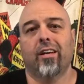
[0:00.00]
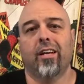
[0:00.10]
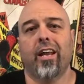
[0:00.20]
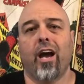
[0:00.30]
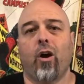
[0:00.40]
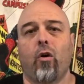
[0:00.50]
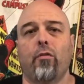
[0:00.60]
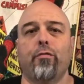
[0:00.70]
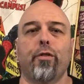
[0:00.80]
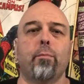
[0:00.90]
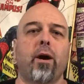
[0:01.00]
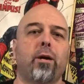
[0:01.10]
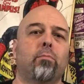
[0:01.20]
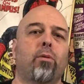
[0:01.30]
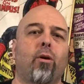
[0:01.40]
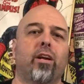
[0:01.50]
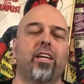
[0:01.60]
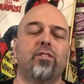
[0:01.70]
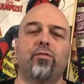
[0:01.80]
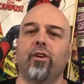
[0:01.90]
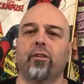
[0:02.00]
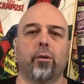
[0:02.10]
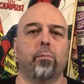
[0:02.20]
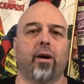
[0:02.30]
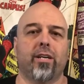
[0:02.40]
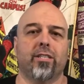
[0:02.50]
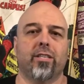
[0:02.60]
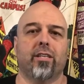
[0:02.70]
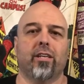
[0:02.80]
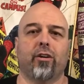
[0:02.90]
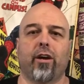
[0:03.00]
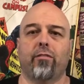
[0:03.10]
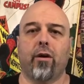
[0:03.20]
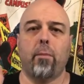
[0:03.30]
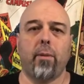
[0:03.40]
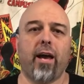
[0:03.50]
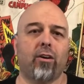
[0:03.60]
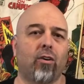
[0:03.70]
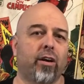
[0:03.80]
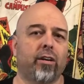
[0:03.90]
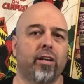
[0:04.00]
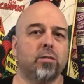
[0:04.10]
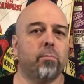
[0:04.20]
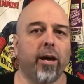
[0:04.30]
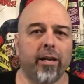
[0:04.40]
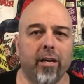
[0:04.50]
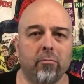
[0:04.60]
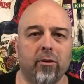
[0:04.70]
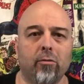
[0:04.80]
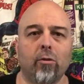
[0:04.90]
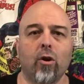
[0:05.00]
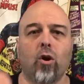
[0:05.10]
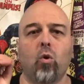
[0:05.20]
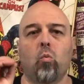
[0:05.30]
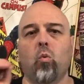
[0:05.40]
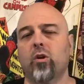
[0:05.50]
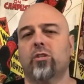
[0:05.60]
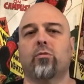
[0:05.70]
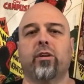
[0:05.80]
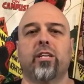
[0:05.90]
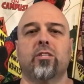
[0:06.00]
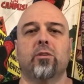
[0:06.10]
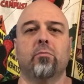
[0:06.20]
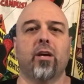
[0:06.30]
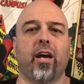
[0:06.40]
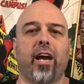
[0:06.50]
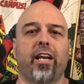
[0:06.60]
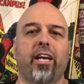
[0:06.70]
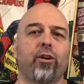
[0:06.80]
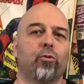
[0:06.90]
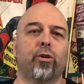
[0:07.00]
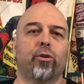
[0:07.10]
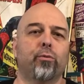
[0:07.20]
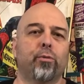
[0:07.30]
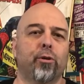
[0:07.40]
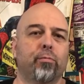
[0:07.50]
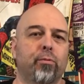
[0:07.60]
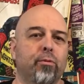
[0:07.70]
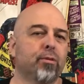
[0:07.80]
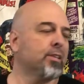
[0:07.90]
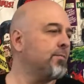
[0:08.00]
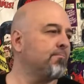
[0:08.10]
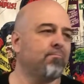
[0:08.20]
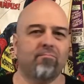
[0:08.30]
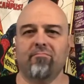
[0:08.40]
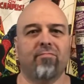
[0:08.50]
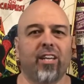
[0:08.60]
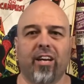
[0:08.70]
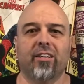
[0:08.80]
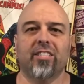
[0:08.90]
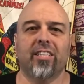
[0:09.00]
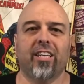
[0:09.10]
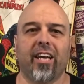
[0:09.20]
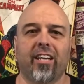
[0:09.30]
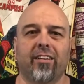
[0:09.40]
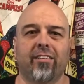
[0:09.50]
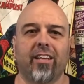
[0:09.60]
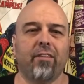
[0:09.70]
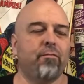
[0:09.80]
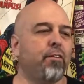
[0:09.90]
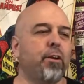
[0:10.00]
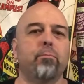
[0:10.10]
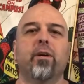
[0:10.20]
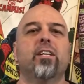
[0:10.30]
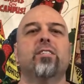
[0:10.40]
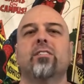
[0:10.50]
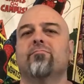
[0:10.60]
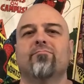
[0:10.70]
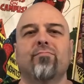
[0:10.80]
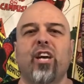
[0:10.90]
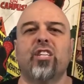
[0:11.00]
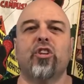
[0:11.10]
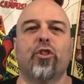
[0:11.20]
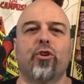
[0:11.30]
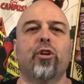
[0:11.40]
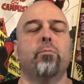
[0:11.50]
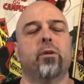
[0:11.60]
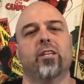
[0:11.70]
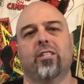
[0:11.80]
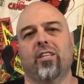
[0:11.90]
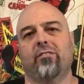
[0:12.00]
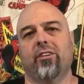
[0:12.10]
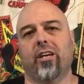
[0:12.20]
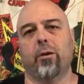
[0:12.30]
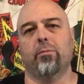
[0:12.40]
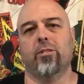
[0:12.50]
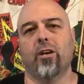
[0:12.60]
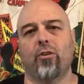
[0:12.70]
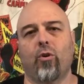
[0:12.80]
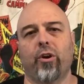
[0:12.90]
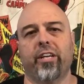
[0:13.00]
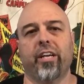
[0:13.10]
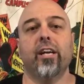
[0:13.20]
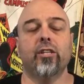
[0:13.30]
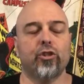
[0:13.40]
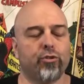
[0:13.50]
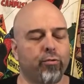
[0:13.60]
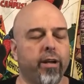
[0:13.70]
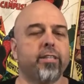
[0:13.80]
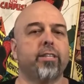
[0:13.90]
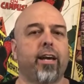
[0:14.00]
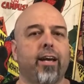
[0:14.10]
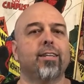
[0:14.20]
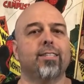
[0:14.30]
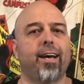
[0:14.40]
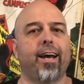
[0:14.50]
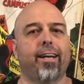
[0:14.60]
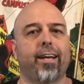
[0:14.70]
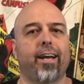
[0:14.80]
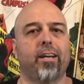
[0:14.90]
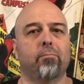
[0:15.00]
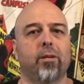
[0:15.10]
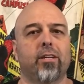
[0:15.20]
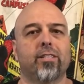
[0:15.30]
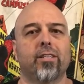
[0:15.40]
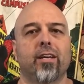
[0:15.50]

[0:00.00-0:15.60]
Now, for the main plot, it's very basic. You have a bad guy, gets a bad chemical, wants a ransom, and he'll kill people, you know, to get it. At very best, it's a 30-minute TV episode idea stretched out to 88 minutes.